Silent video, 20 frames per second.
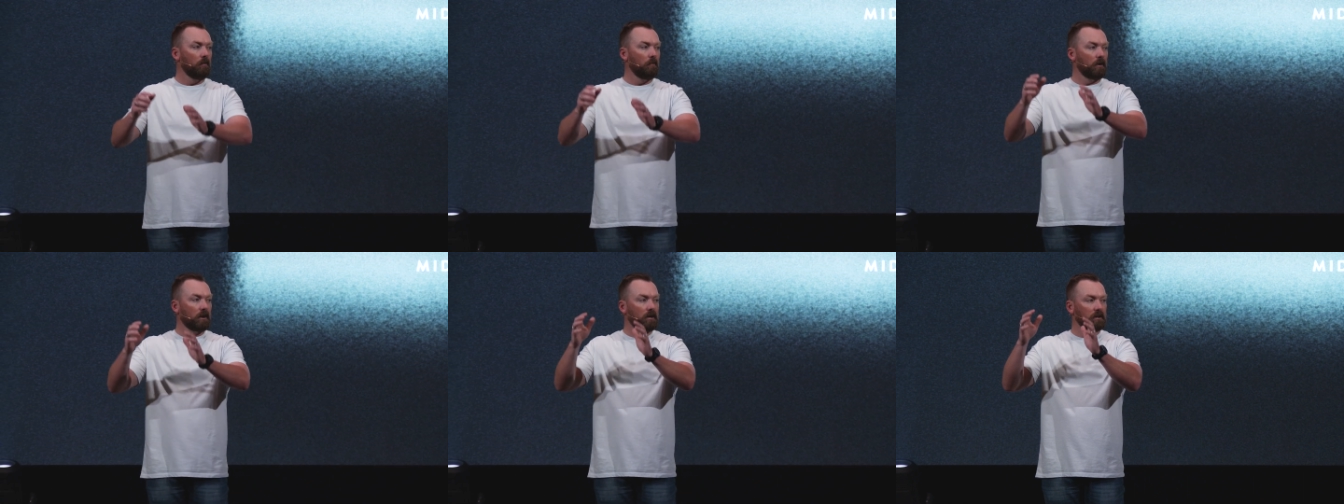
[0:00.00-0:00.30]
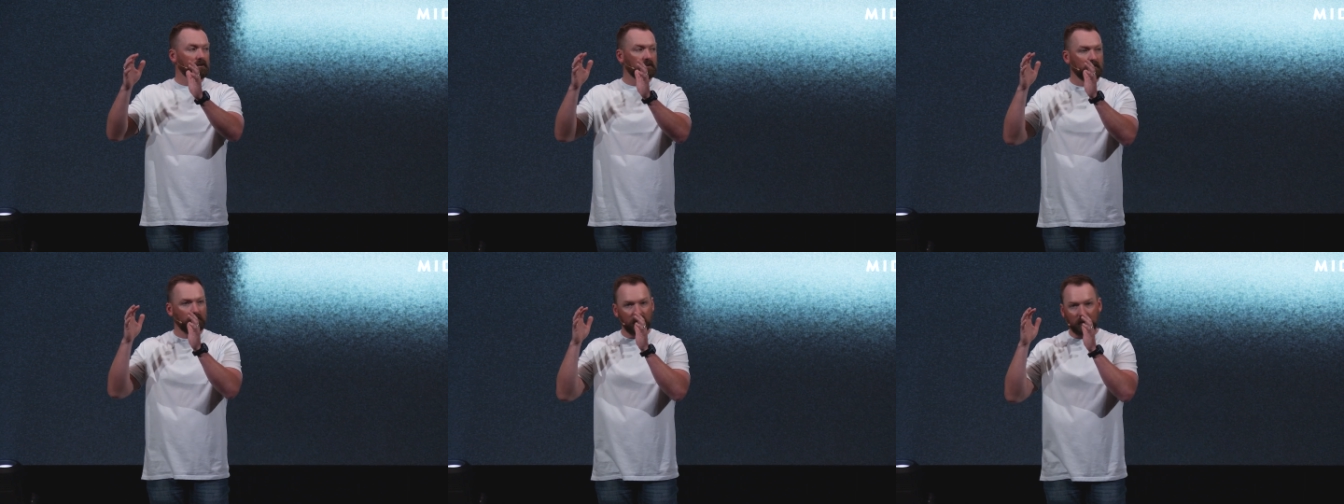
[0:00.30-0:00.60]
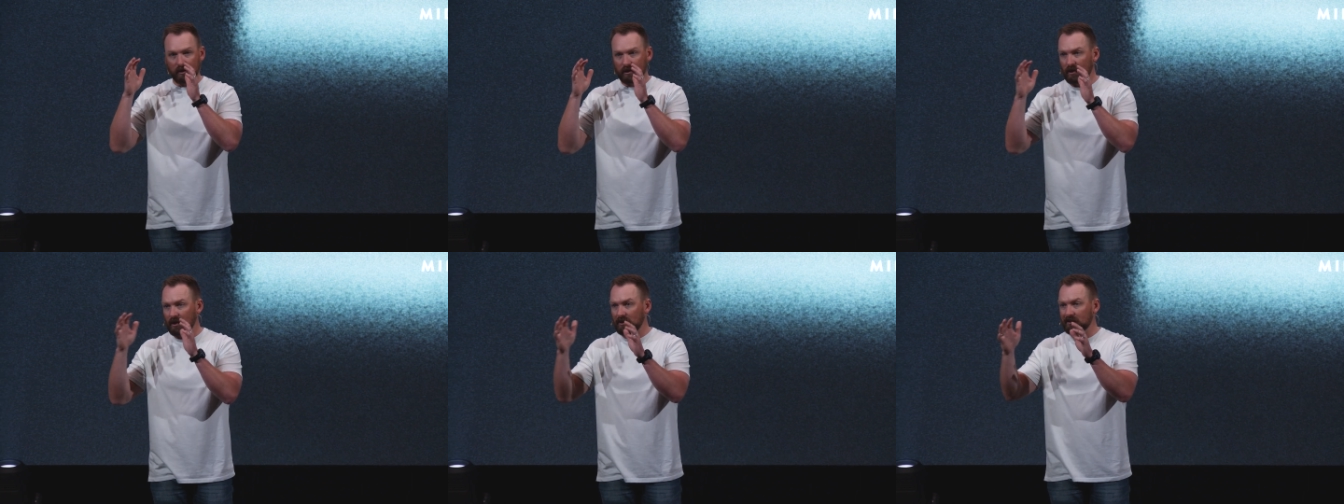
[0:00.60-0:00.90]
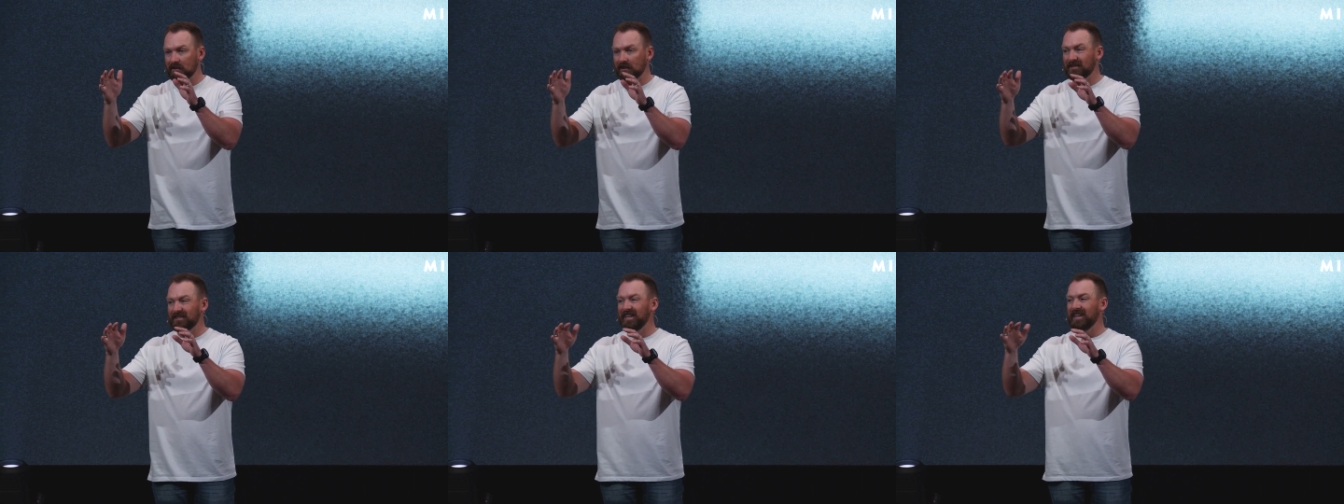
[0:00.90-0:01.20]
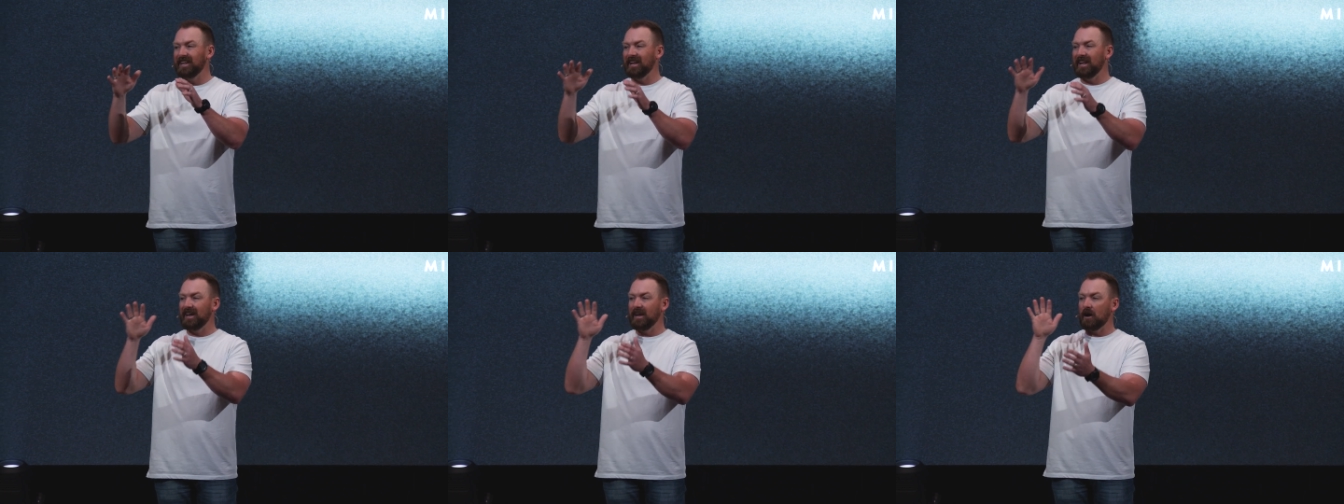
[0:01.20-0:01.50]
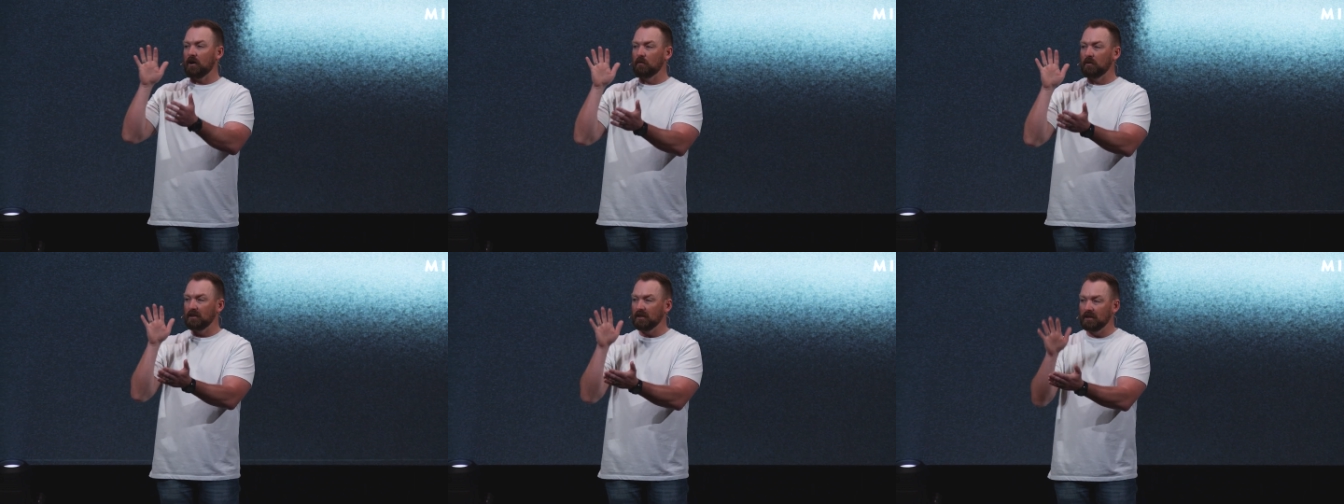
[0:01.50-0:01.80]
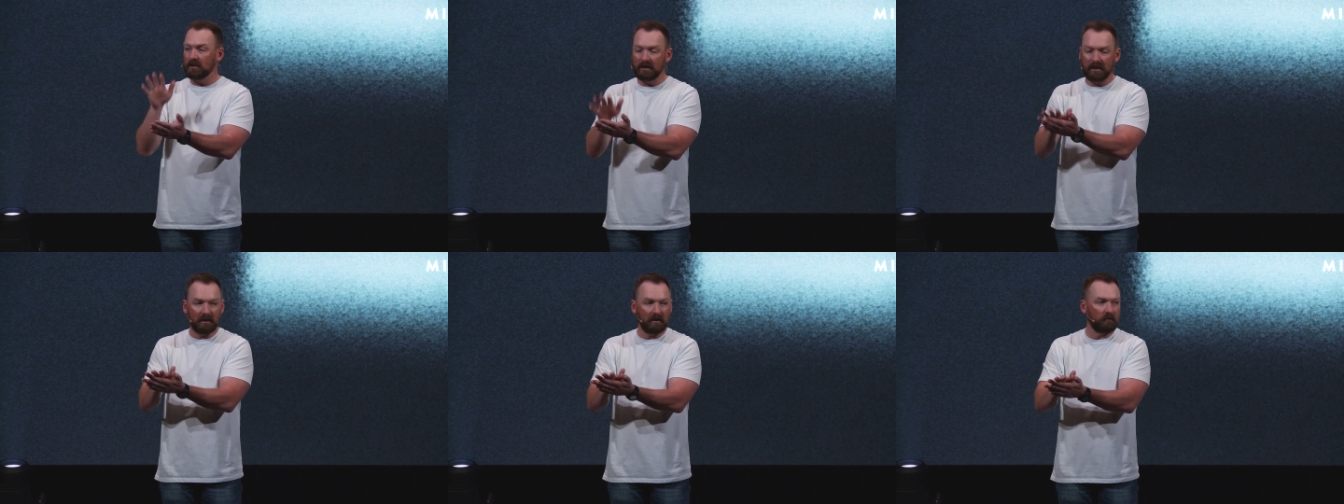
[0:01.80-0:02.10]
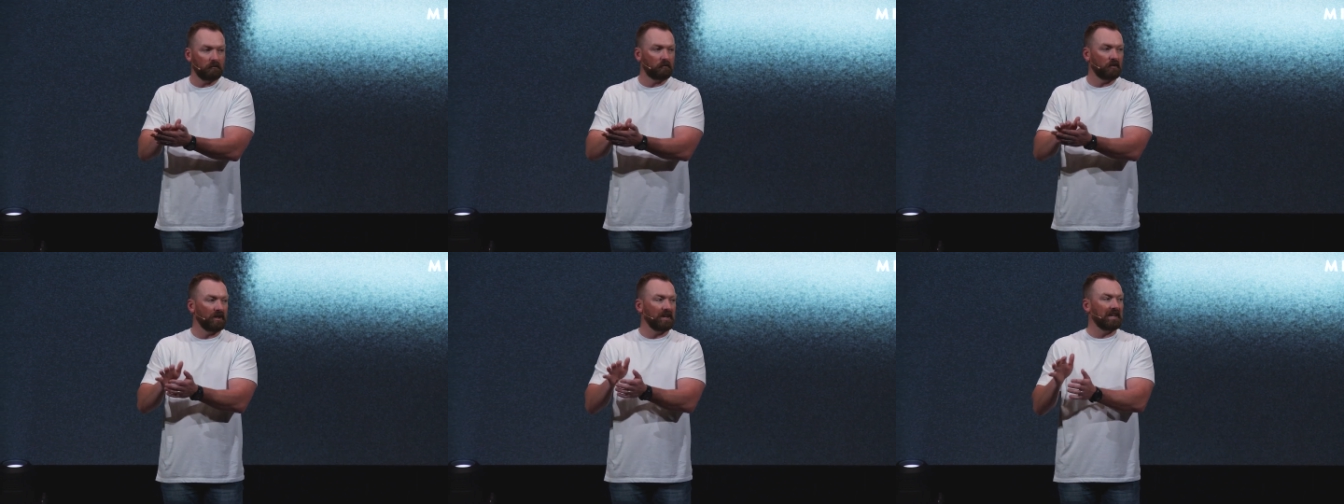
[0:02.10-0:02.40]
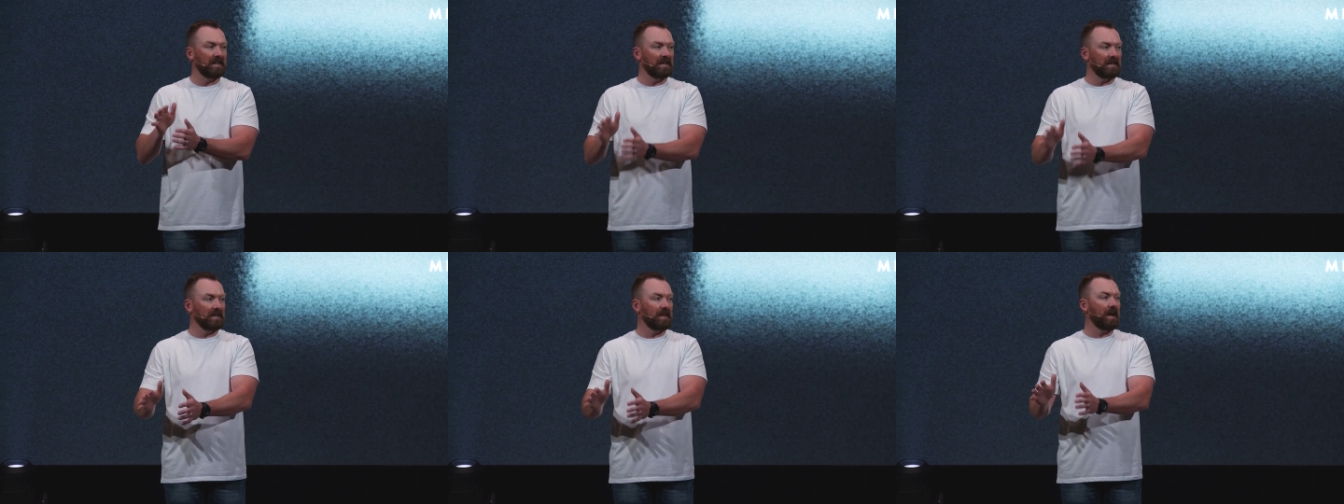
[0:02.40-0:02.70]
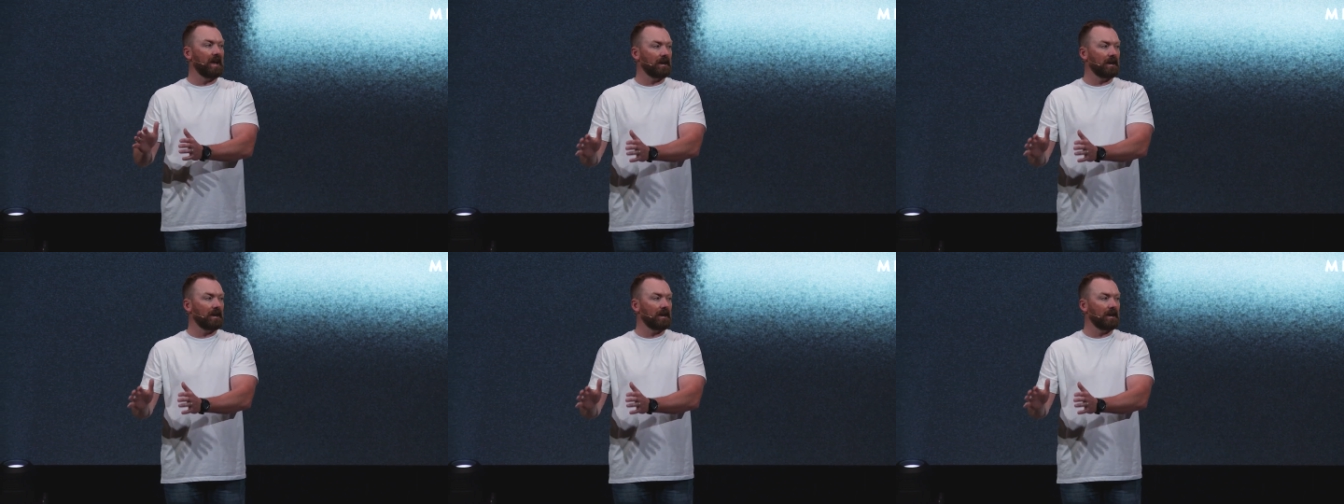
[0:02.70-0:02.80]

because of what Jesus did and our belief that he